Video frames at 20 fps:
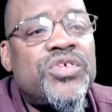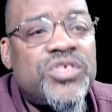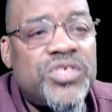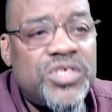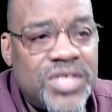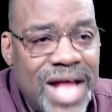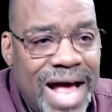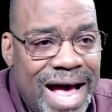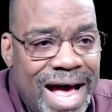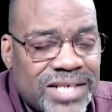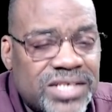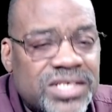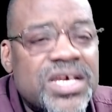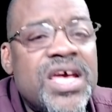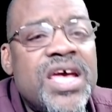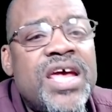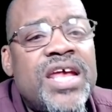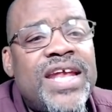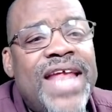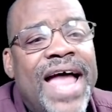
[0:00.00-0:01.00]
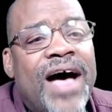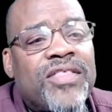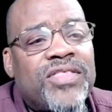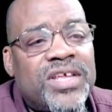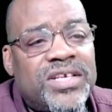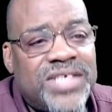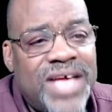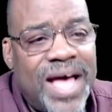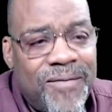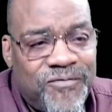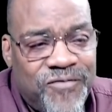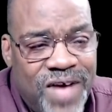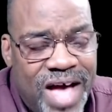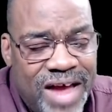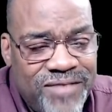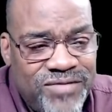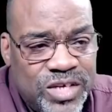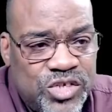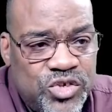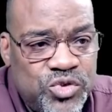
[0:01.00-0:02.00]
stocks. Now, the top
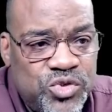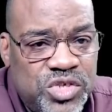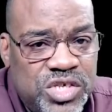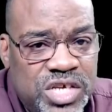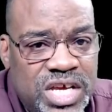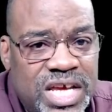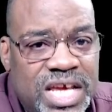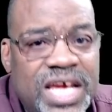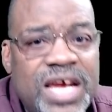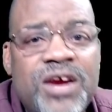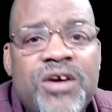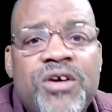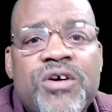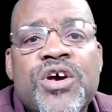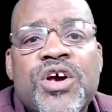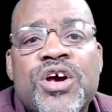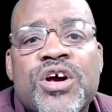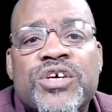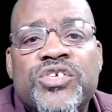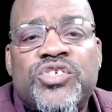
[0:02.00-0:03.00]
five that you see here